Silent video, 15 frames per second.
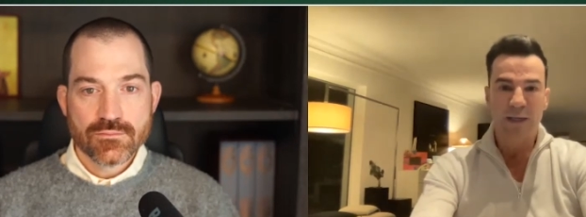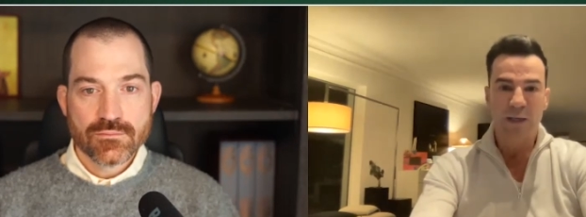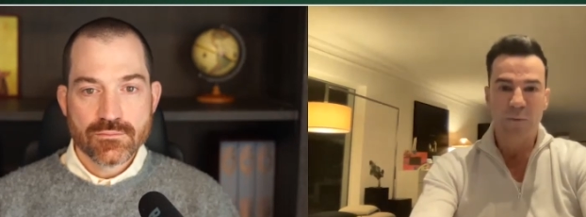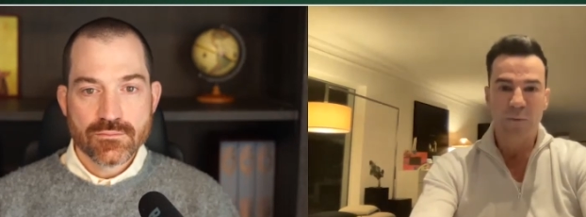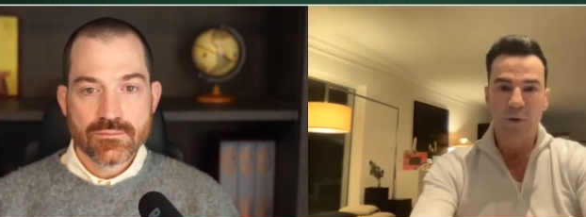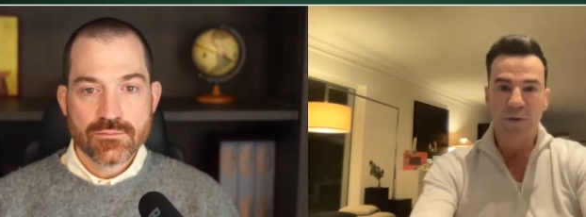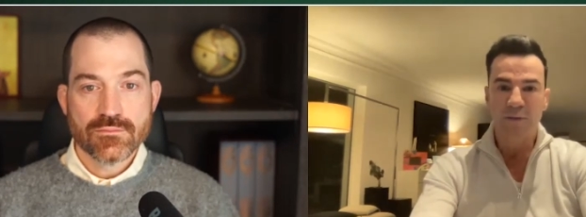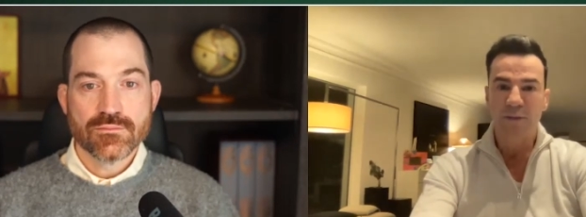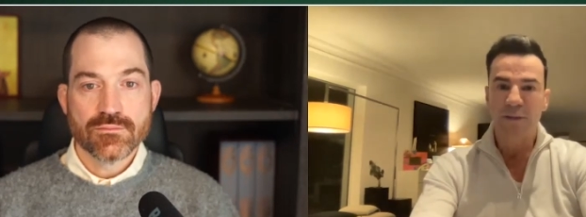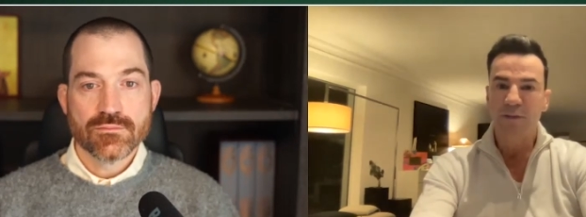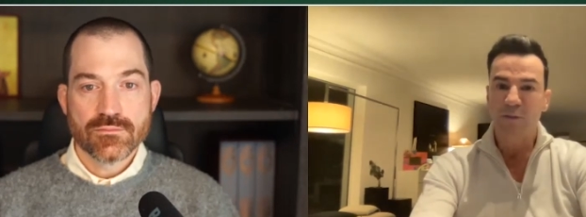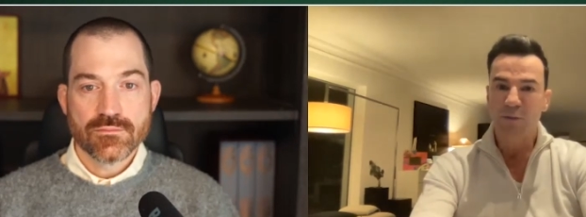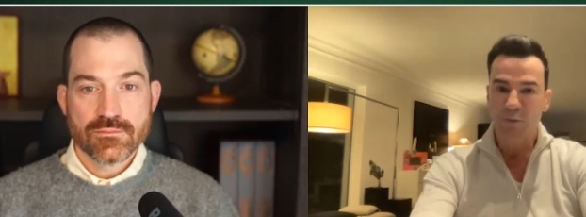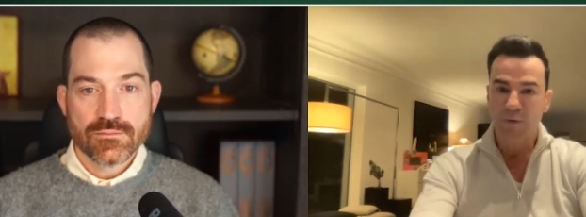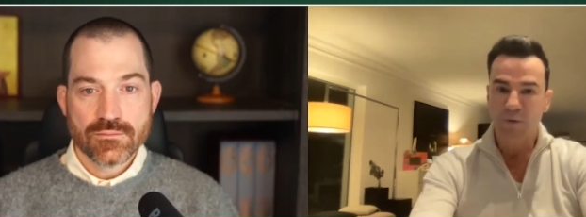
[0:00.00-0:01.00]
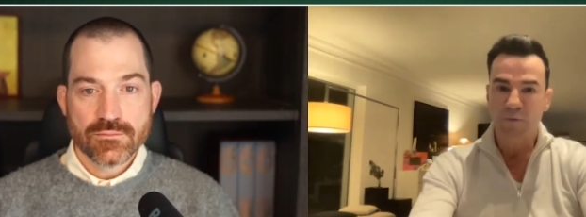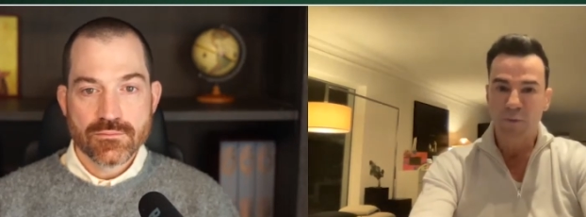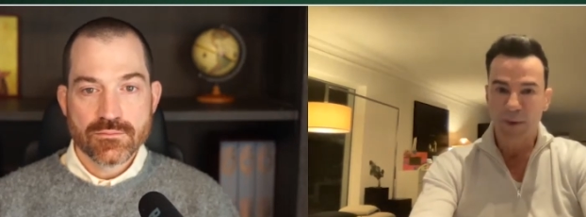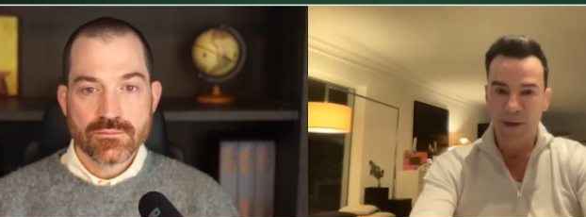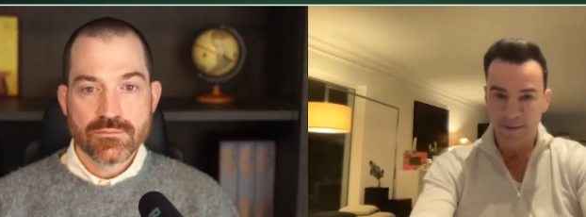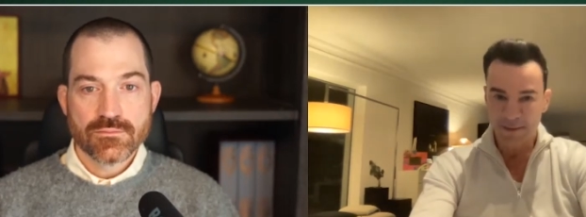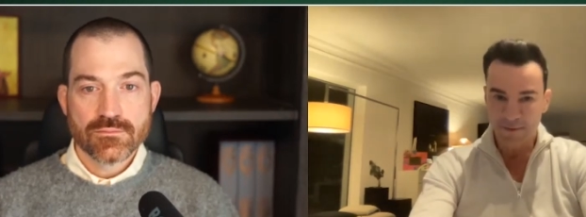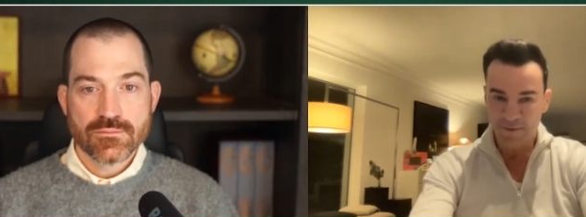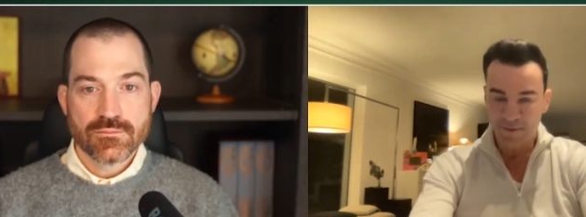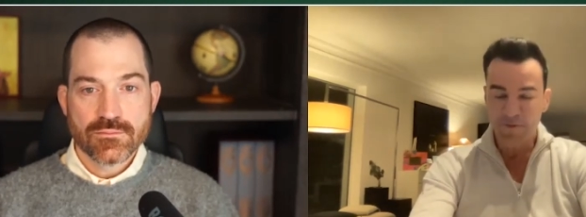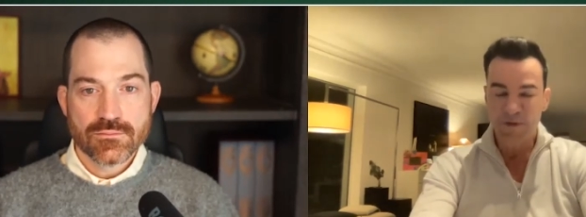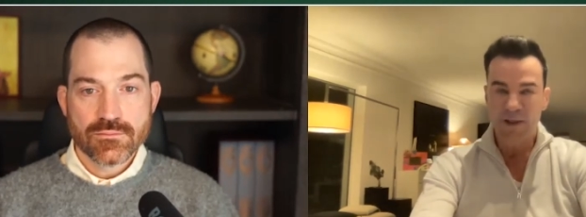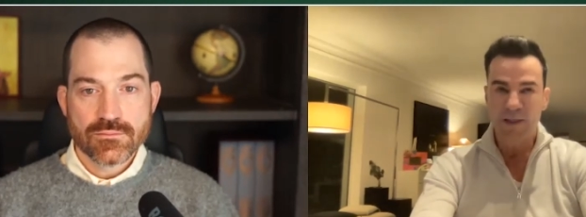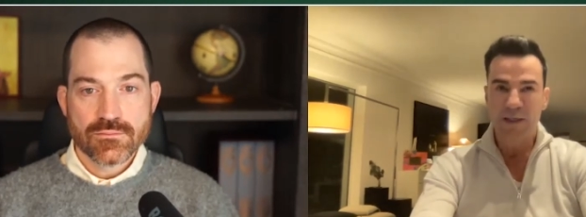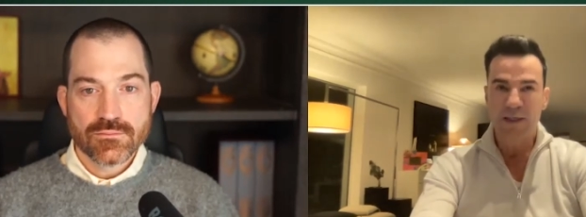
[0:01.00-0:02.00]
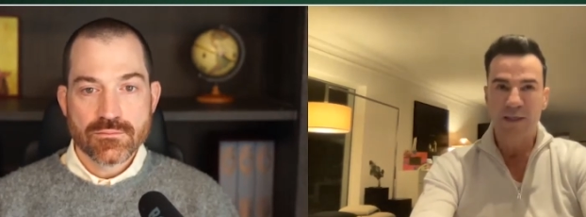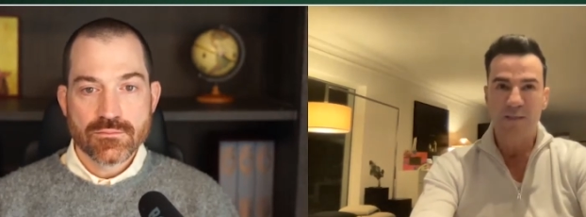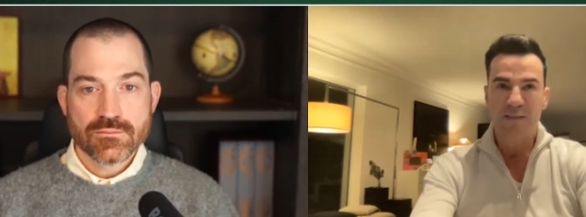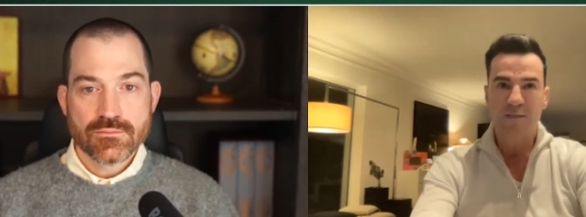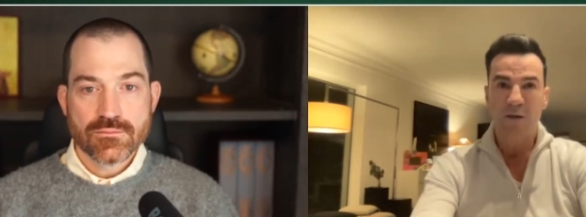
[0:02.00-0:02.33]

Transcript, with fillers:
Speaker 1: and I worked in industry for about 15 years.